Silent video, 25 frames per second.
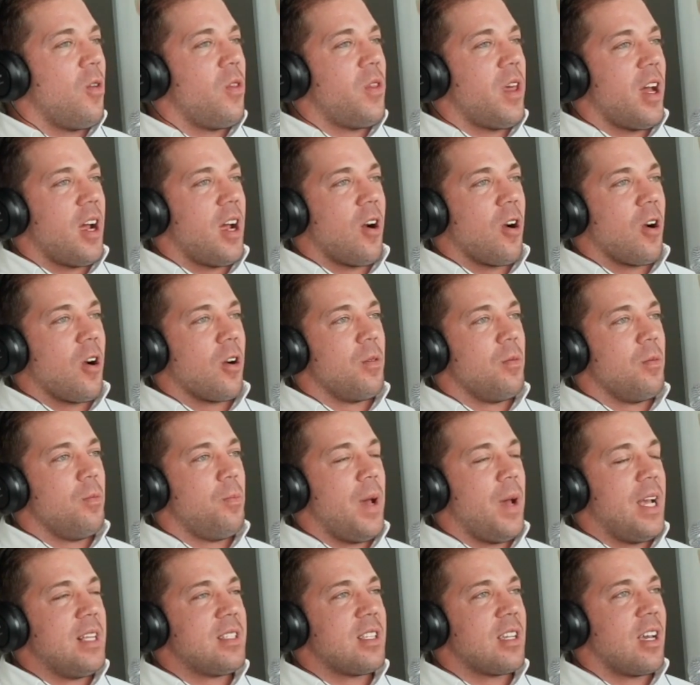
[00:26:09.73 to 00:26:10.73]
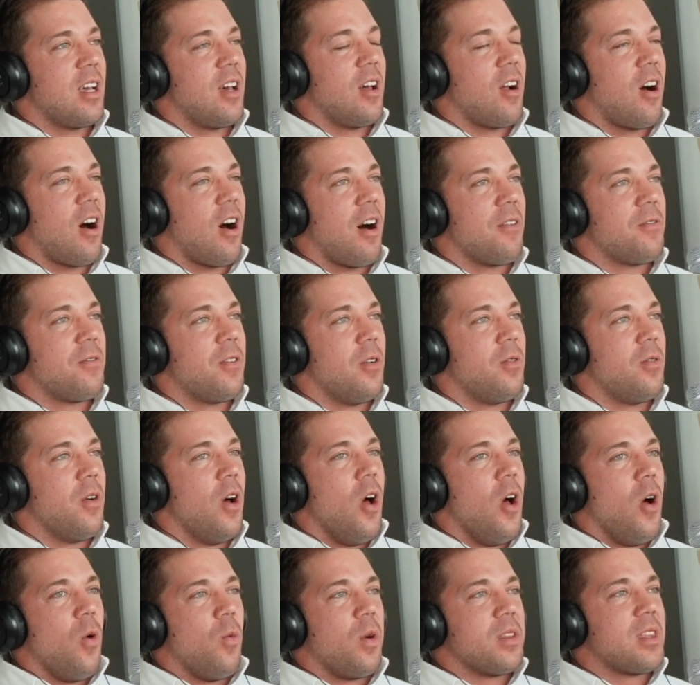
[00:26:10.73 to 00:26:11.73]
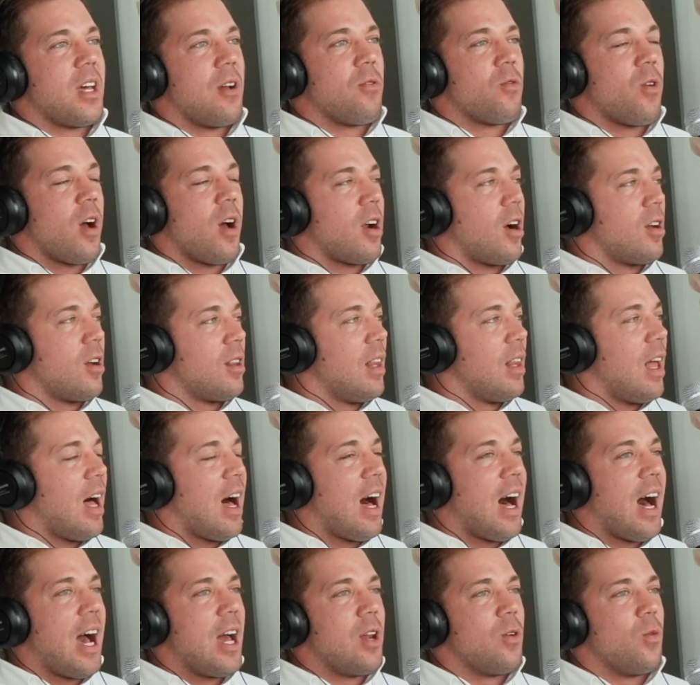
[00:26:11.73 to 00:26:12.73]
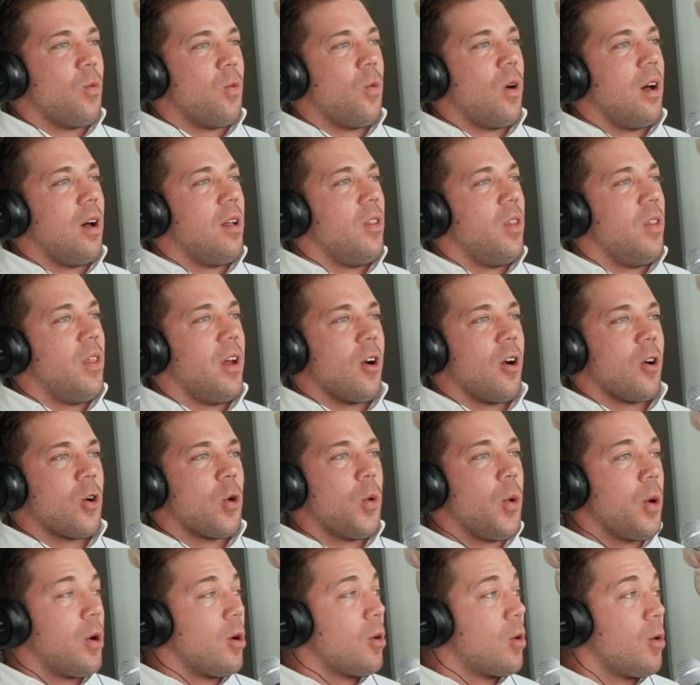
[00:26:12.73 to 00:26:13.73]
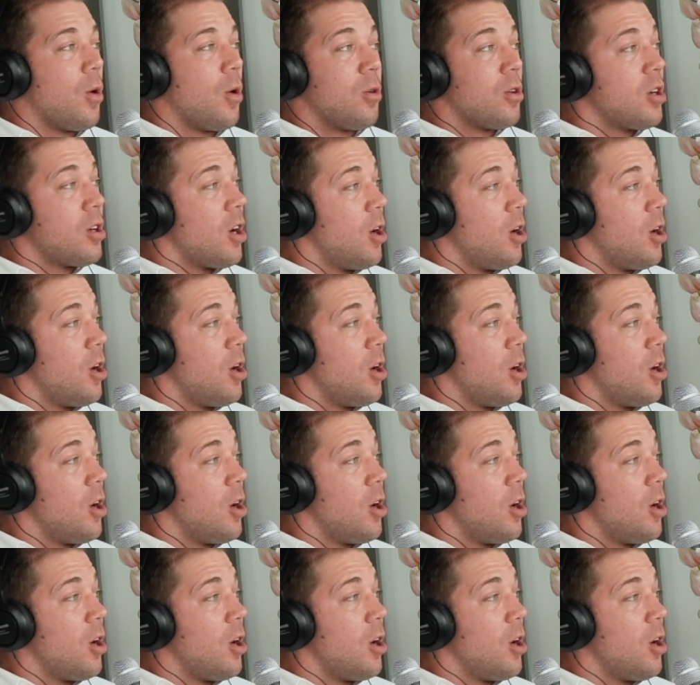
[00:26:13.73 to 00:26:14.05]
They are basing it off of what they've read online, what their quote unquote